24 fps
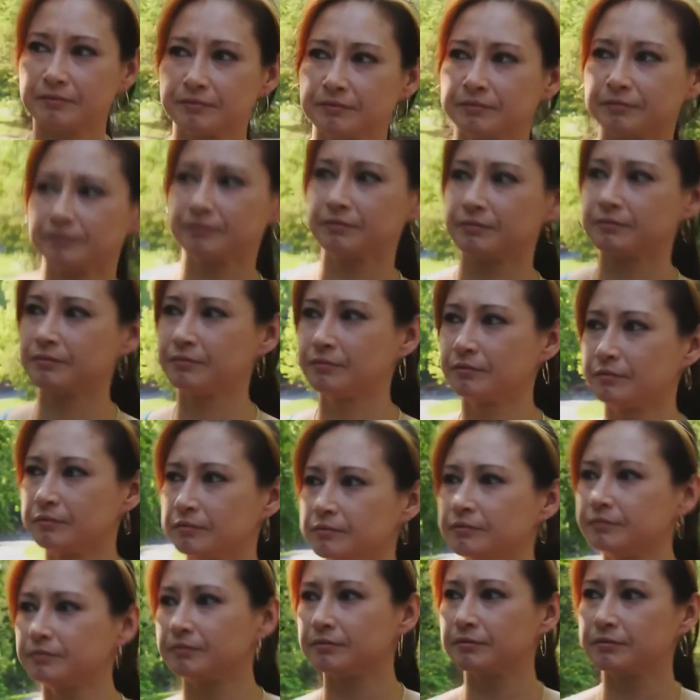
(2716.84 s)
everything that
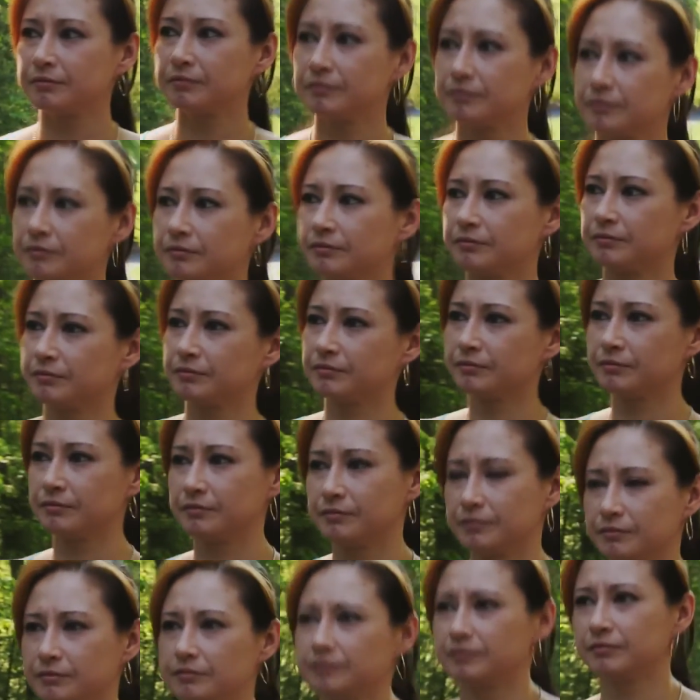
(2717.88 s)
matters to you, go ahead and go
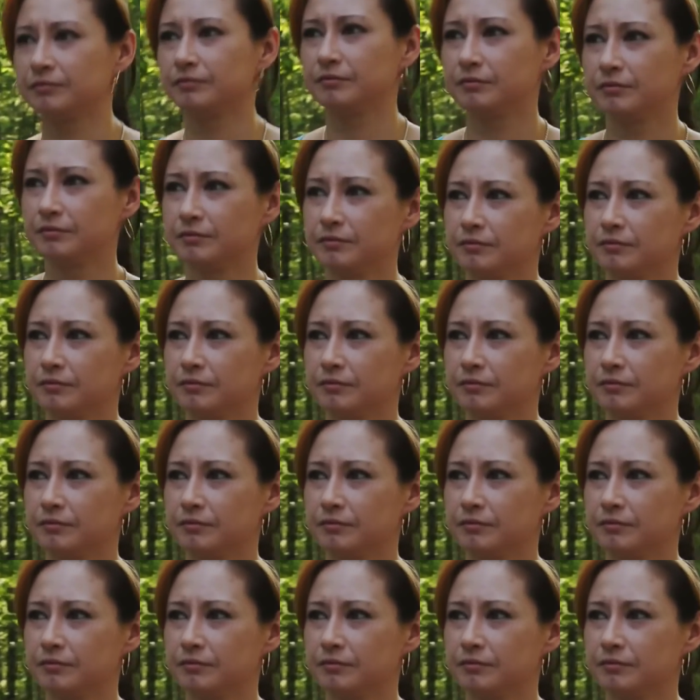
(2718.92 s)
get high.